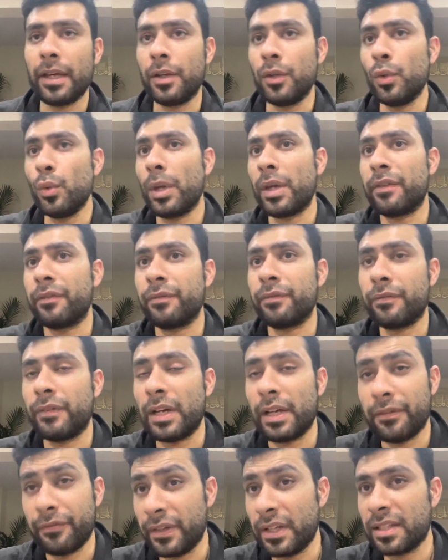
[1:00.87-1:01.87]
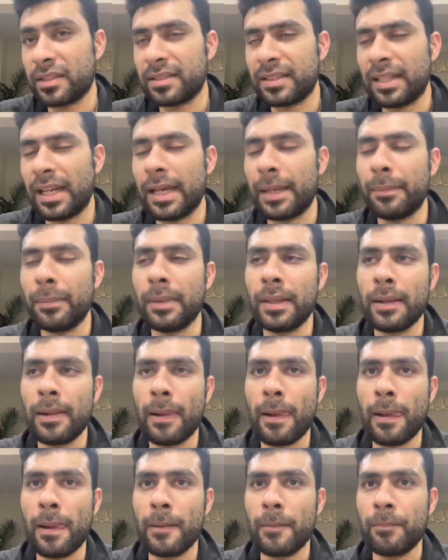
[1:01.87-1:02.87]
Inoue fight first time.
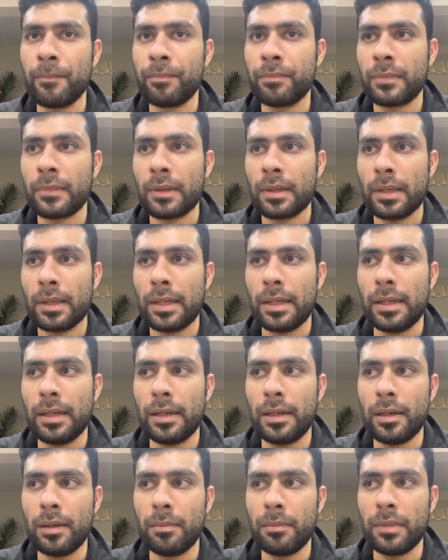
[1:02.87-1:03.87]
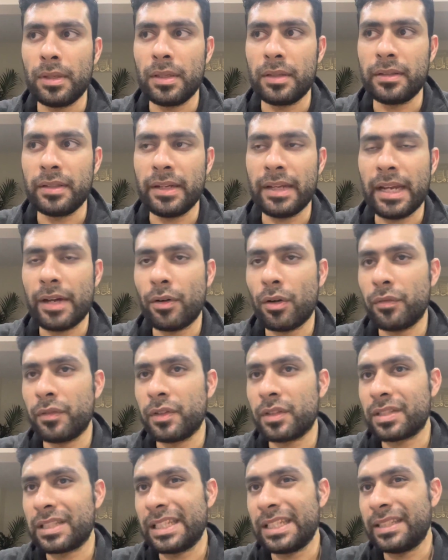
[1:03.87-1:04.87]
Donaire
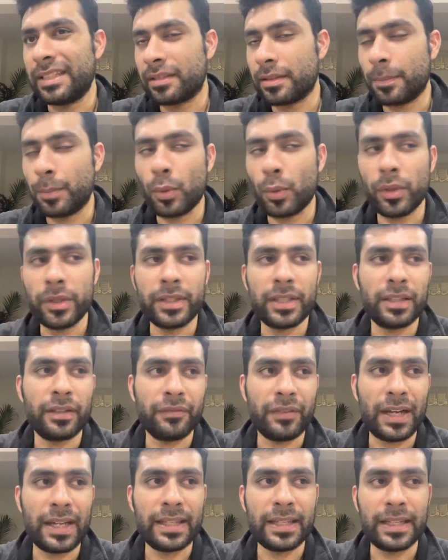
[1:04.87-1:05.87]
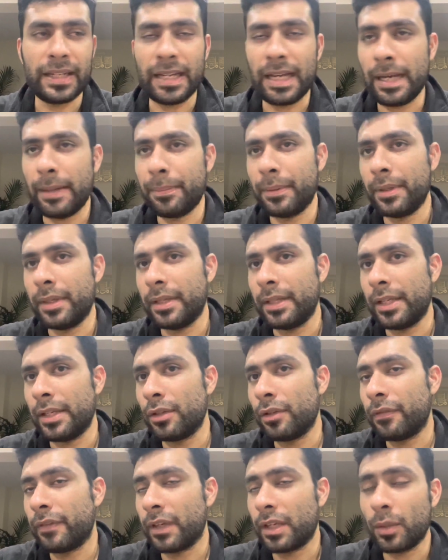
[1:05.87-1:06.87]
obviously disappointed, the fight didn't happen, and then
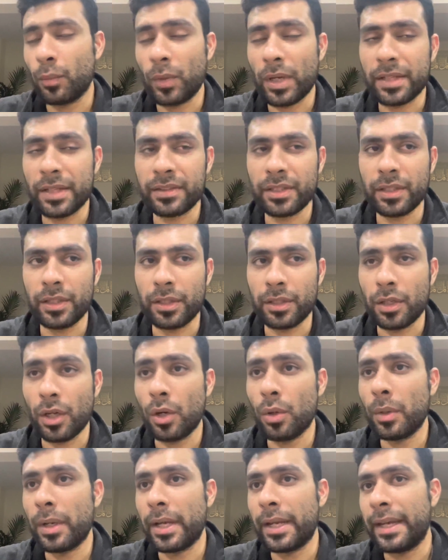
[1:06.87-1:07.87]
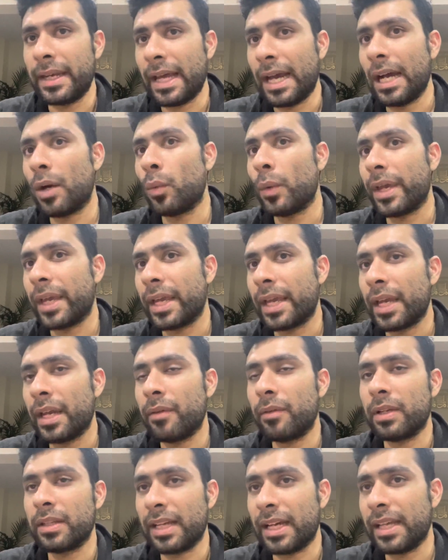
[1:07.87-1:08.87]
you're thinking, where's he gonna go? And now we're
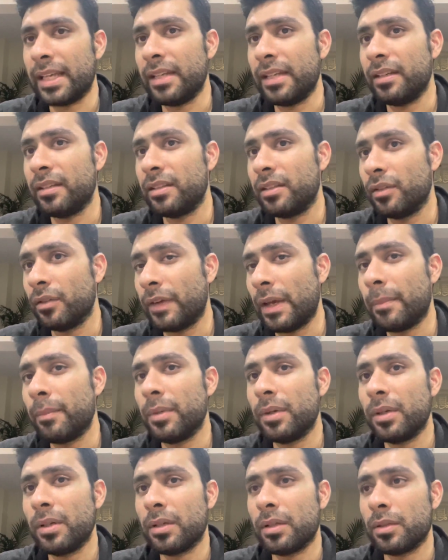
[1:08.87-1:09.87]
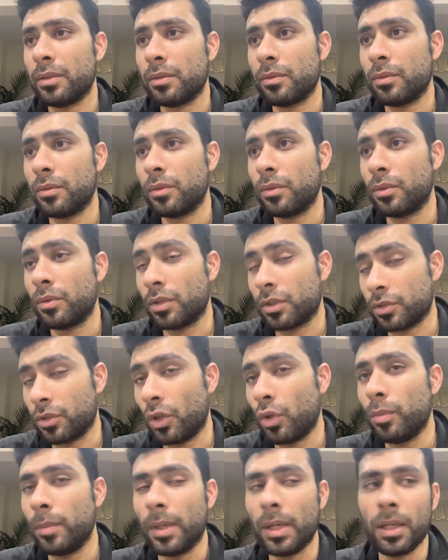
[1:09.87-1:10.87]
hearing that in November or
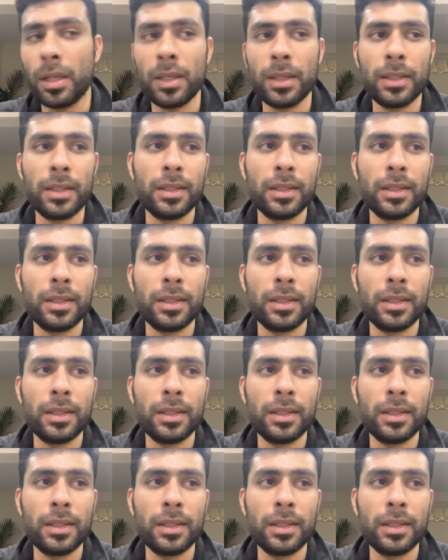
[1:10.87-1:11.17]
October,